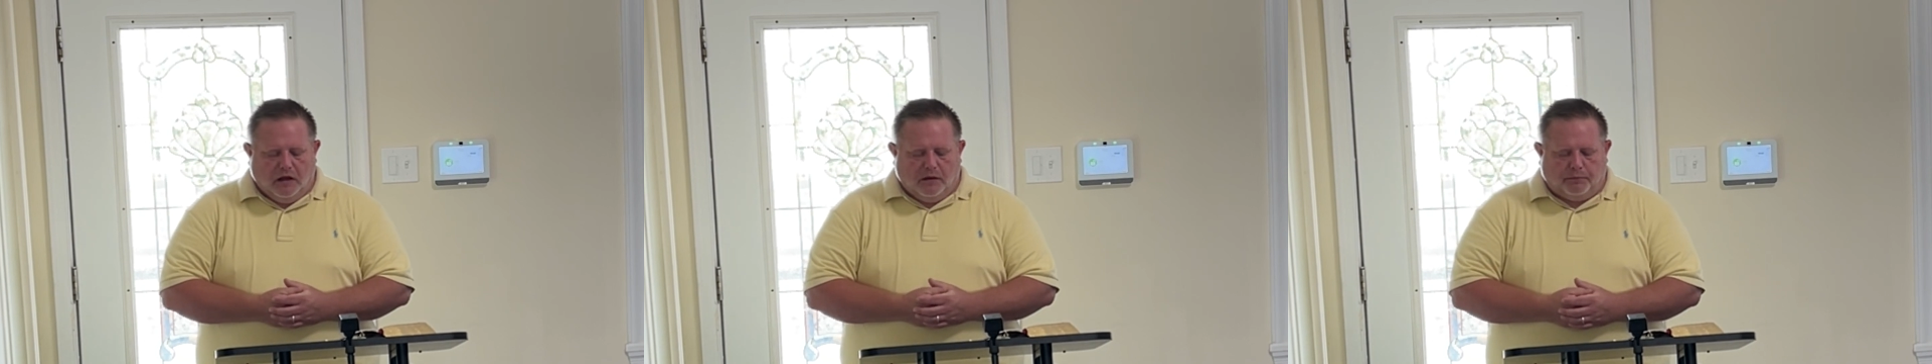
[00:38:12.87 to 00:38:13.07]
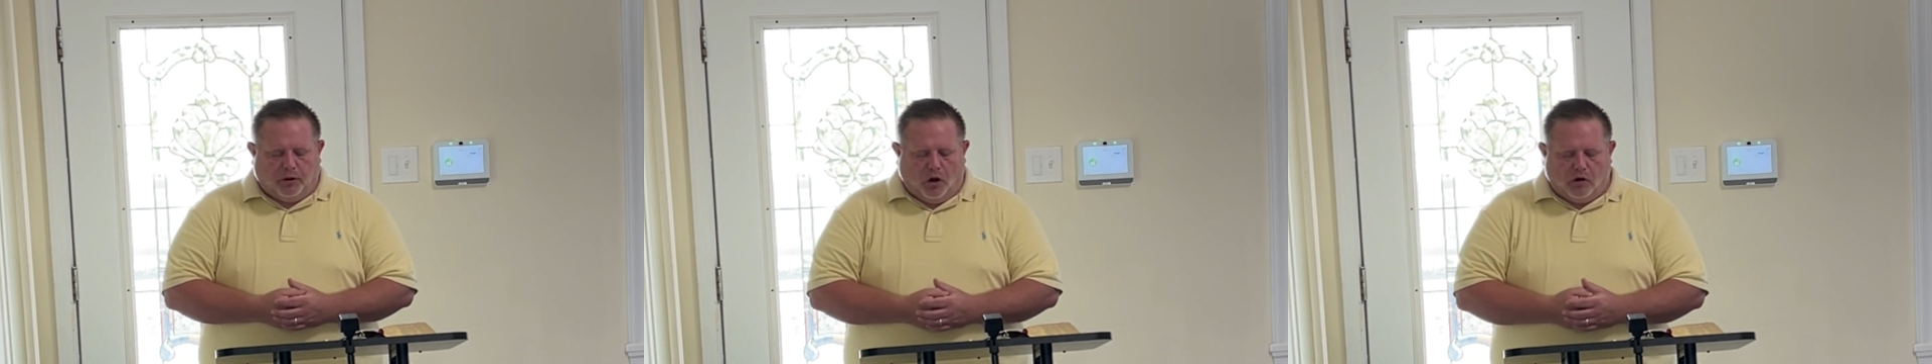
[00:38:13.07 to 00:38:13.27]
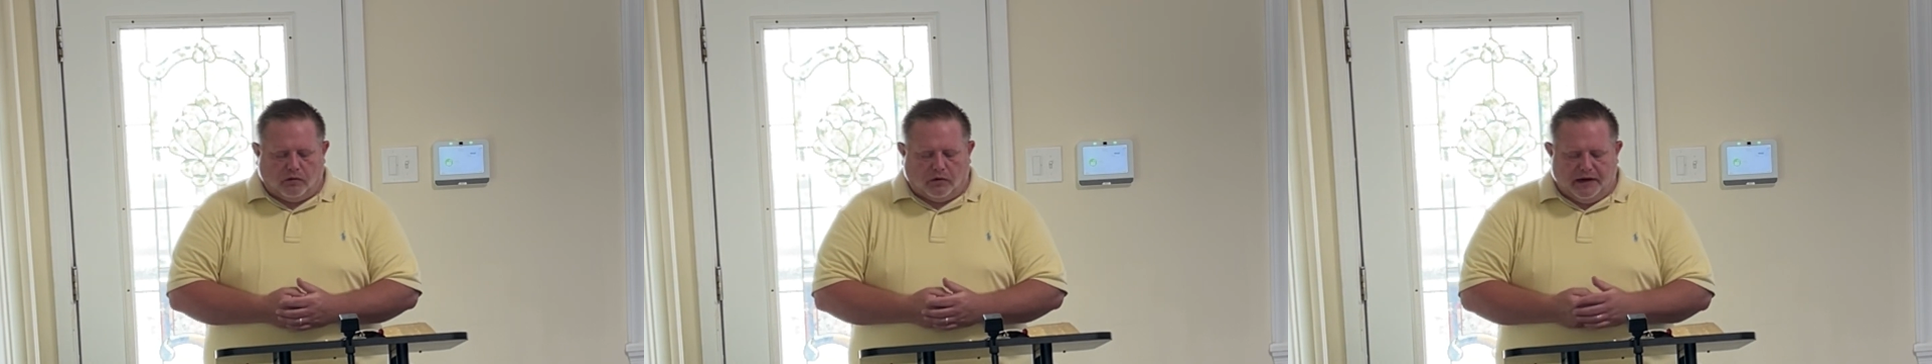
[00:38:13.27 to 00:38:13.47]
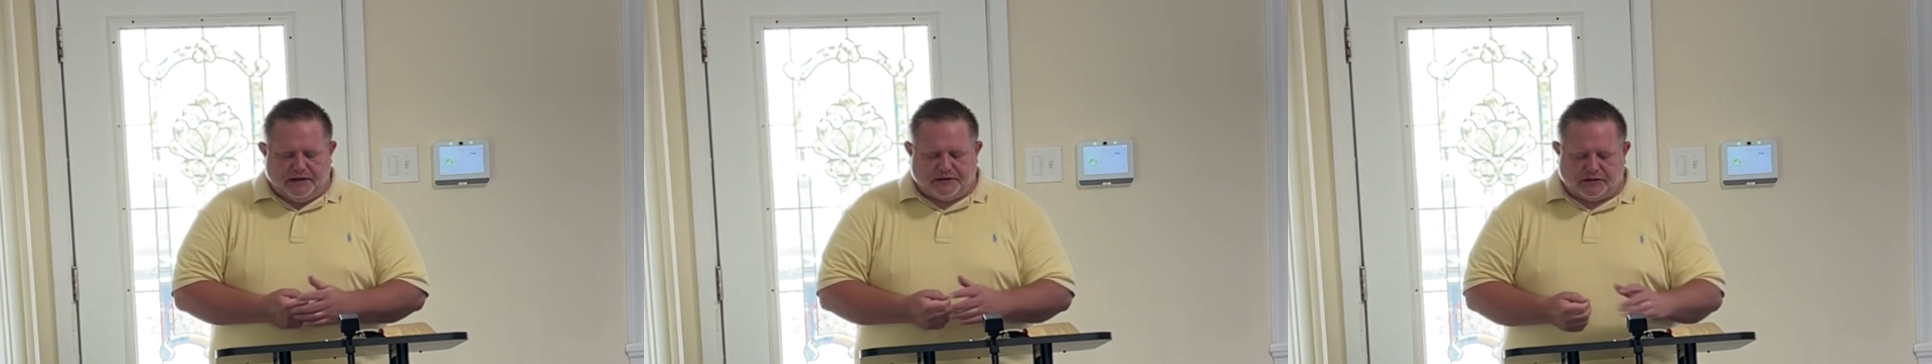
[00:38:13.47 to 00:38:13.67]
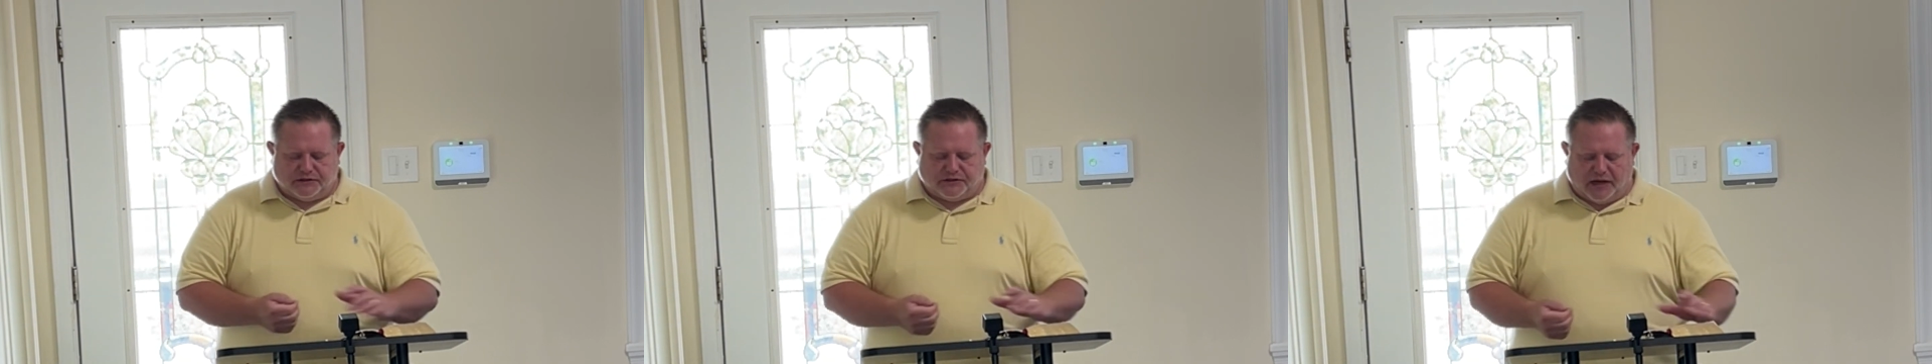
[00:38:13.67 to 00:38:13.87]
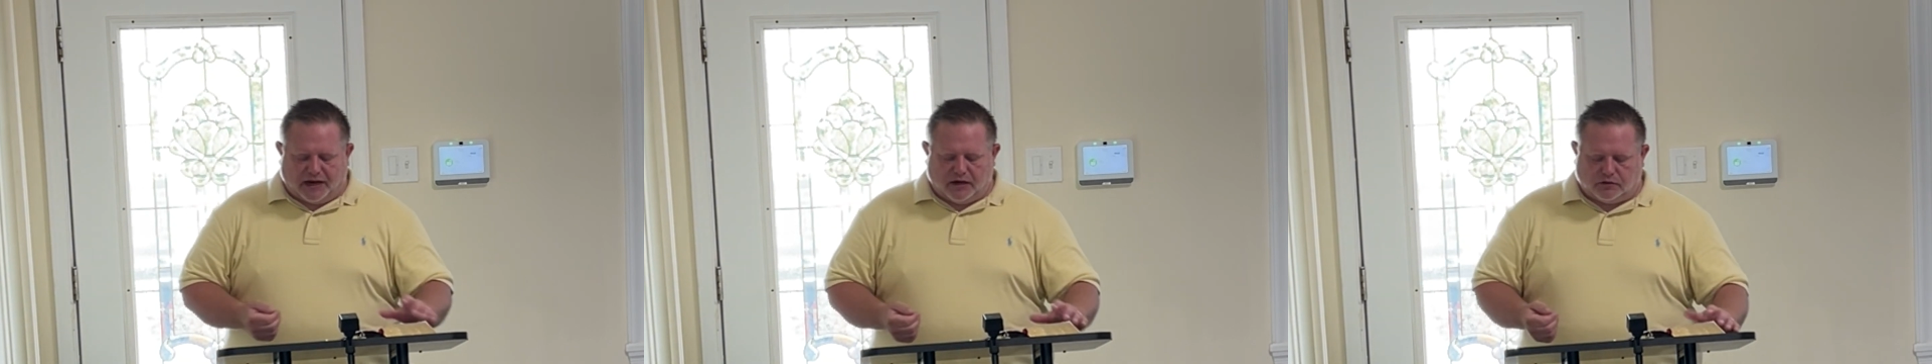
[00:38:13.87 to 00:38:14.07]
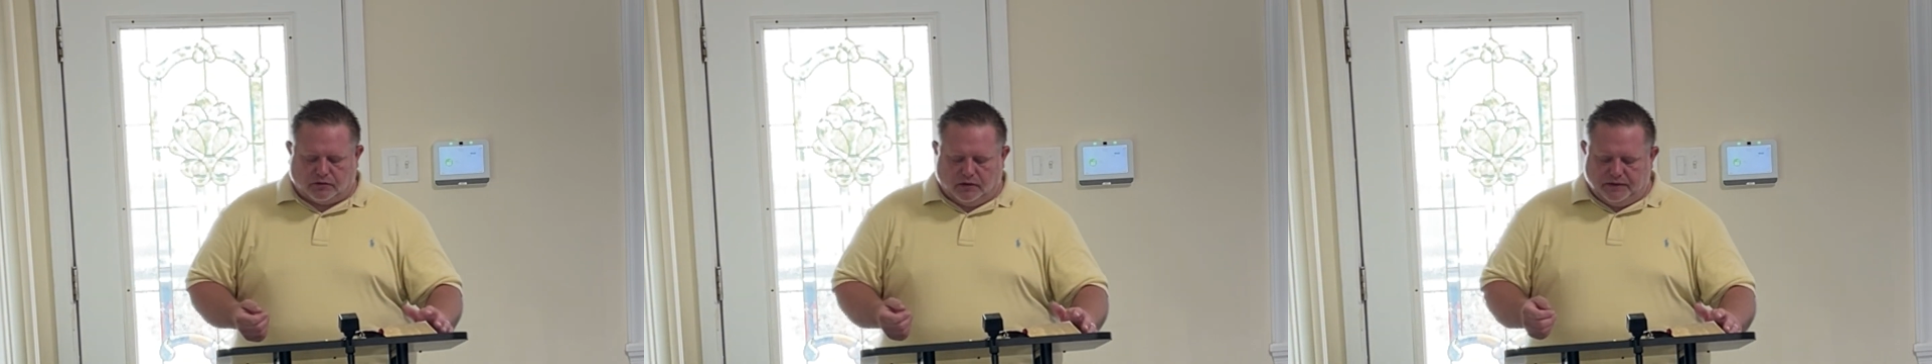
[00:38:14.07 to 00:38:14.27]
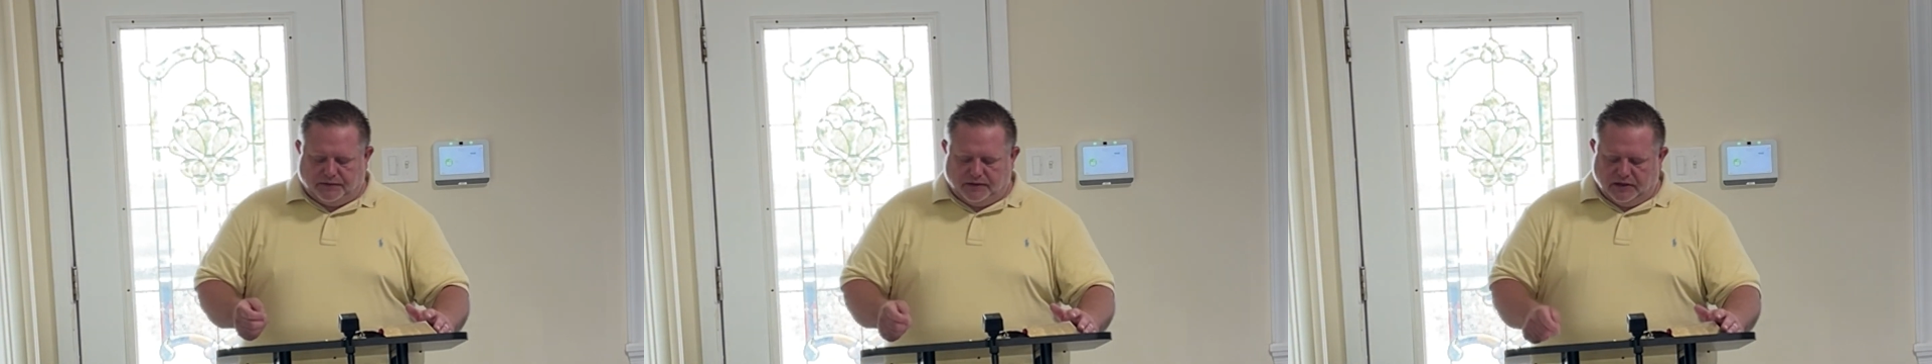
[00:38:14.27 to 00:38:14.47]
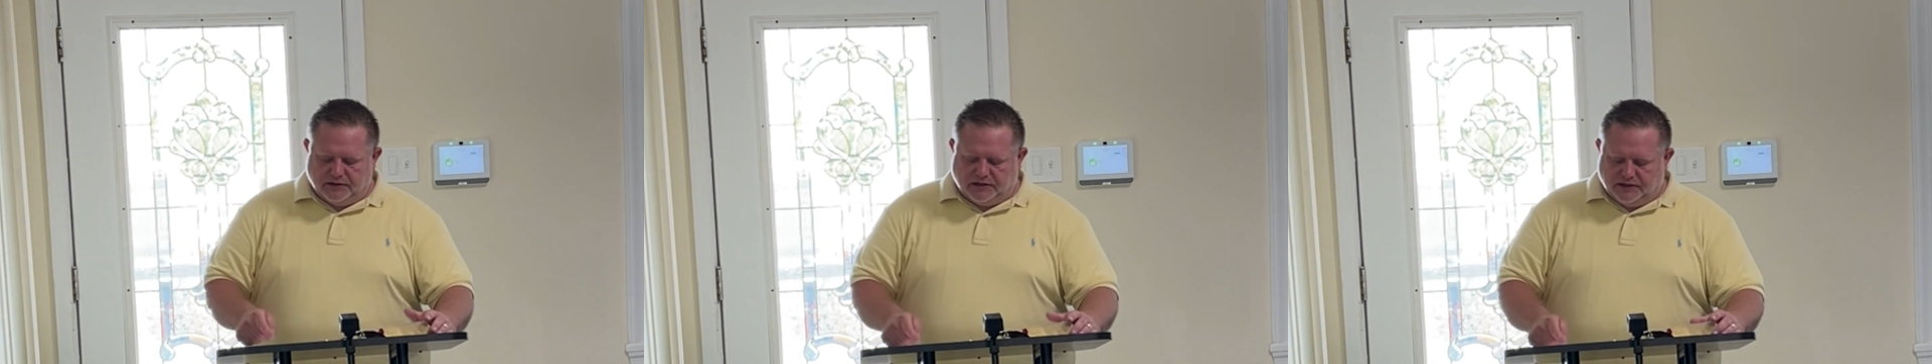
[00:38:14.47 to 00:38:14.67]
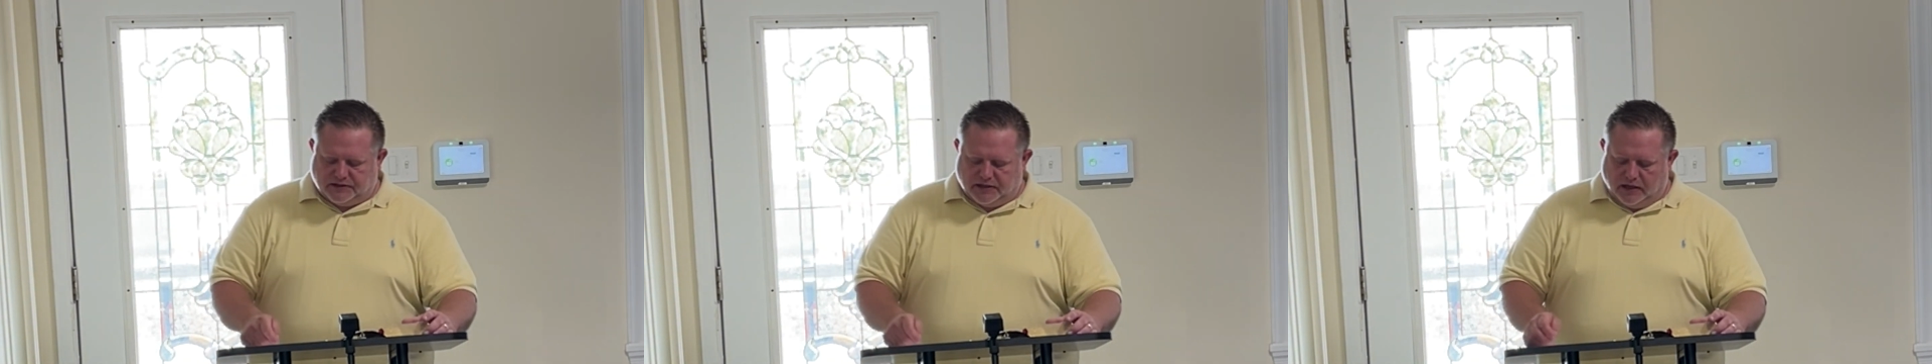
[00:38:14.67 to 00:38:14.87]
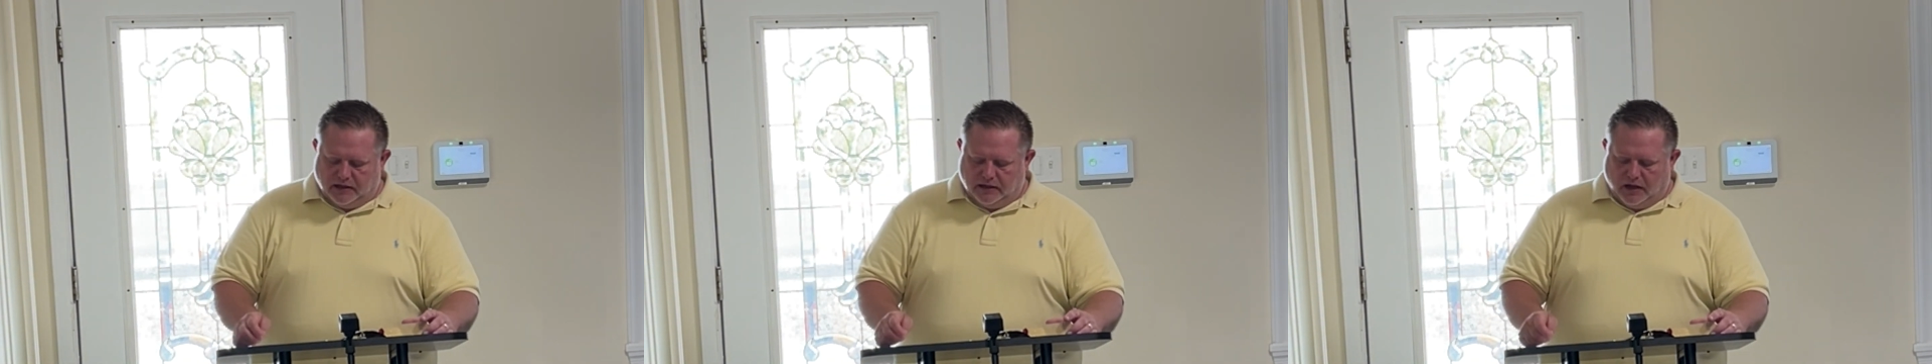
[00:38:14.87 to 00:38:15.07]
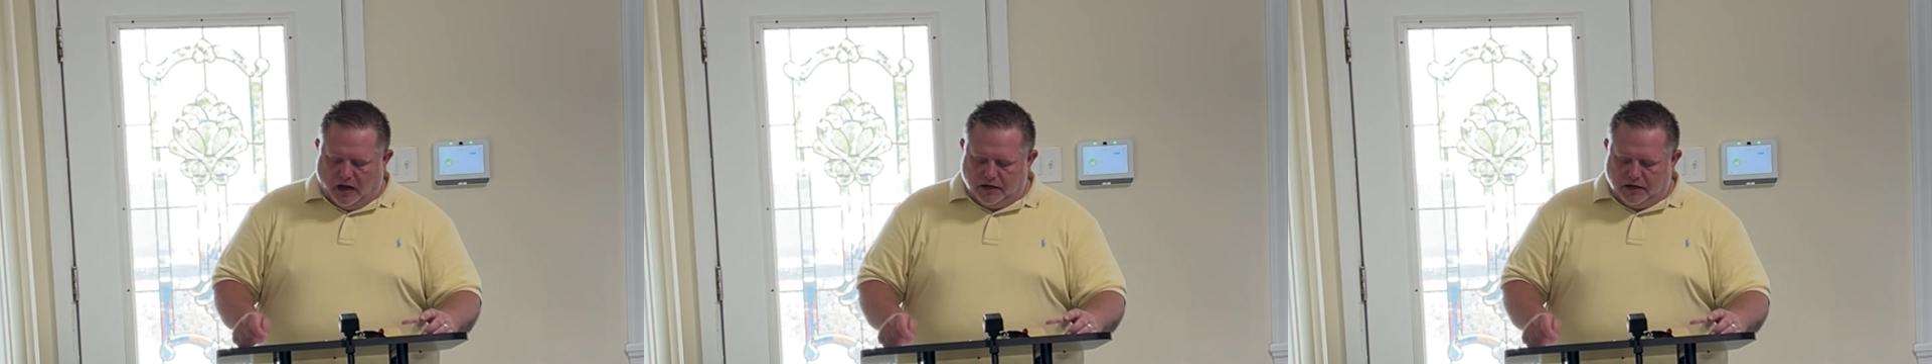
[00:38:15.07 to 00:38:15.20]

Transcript: Paul writes in 2 Corinthians, he said,